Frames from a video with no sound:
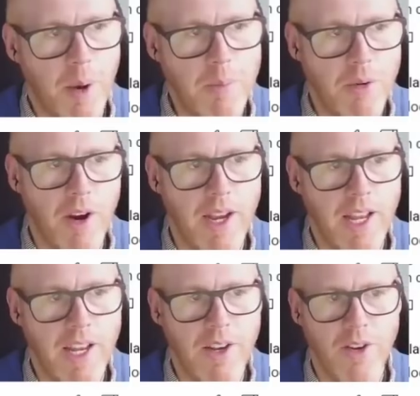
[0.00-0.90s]
Brian
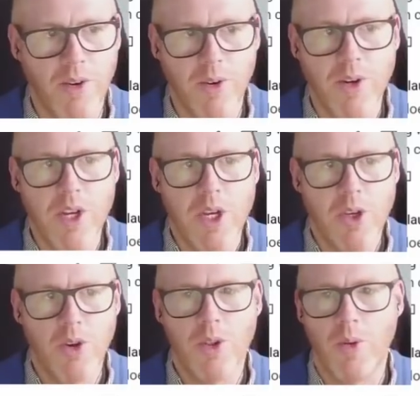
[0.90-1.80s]
Hindle,
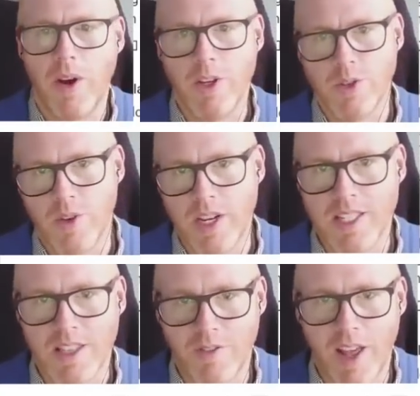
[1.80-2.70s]
you're the one who's
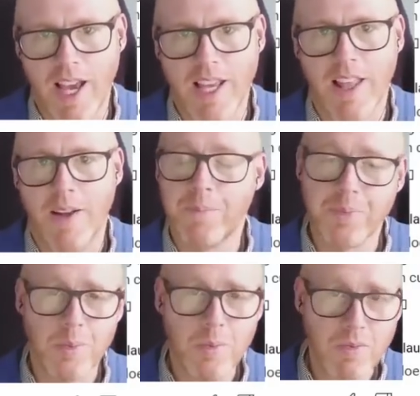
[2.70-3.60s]
raising the flag that
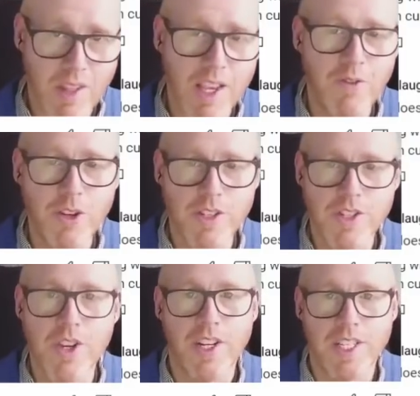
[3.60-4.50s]
if you
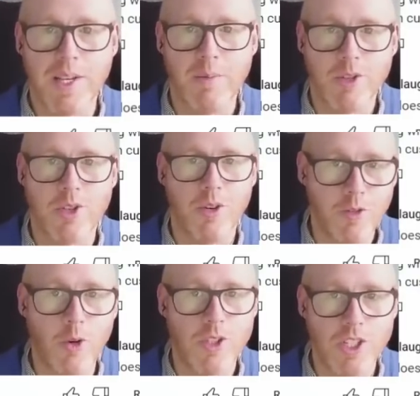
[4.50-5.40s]
design a temperature at
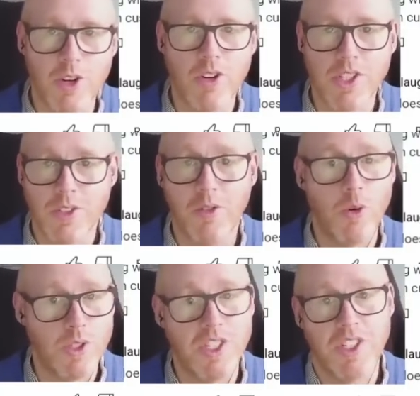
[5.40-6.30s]
40 degrees, of
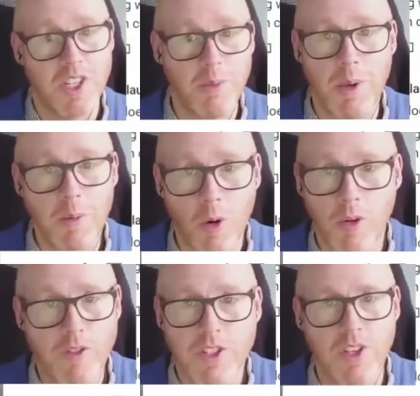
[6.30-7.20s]
course, it's going to be more
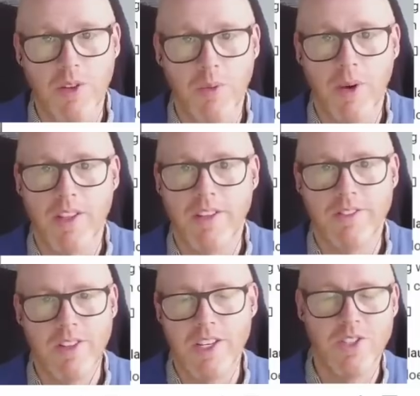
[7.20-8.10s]
efficient than one that
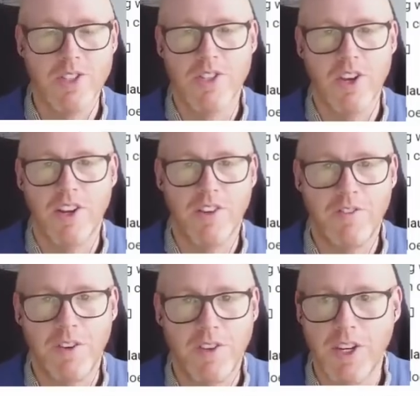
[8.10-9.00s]
is designed at
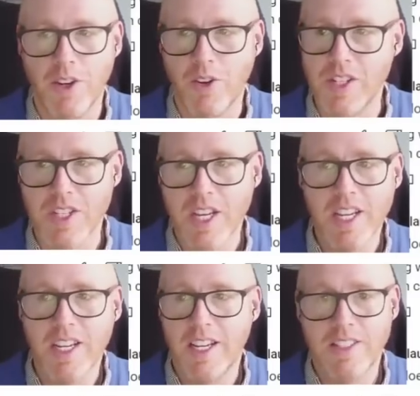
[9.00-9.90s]
50 degrees.
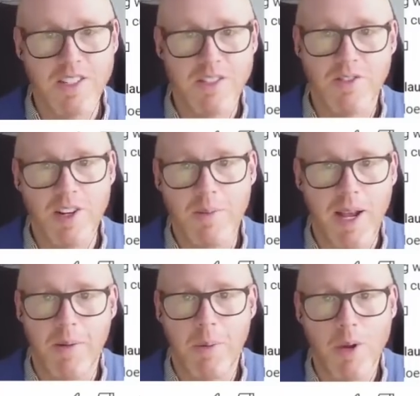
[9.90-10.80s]
It doesn't really
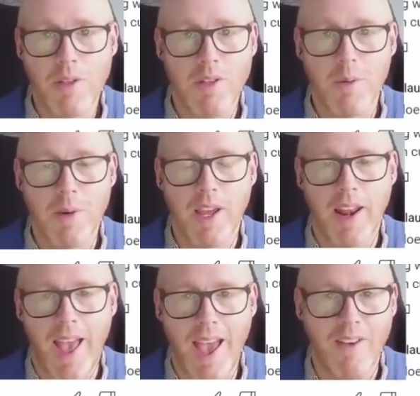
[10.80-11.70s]
matter. Both of them are
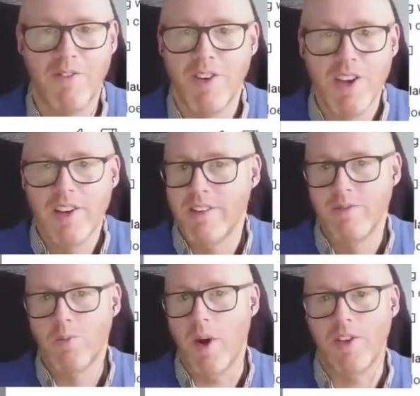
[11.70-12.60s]
going to have
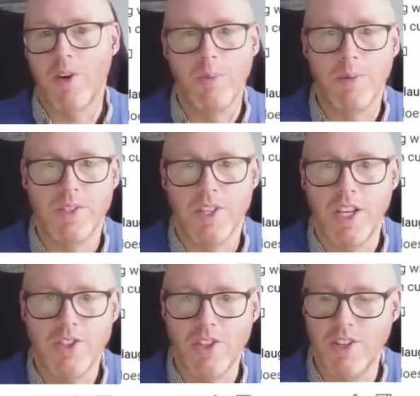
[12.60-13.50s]
weather
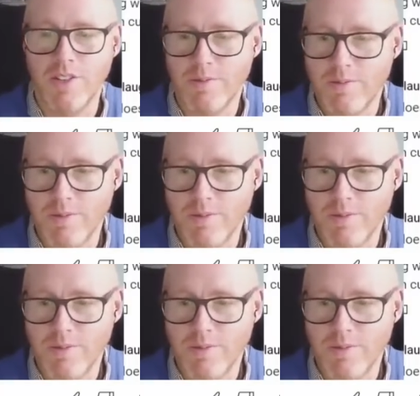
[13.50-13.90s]
compensation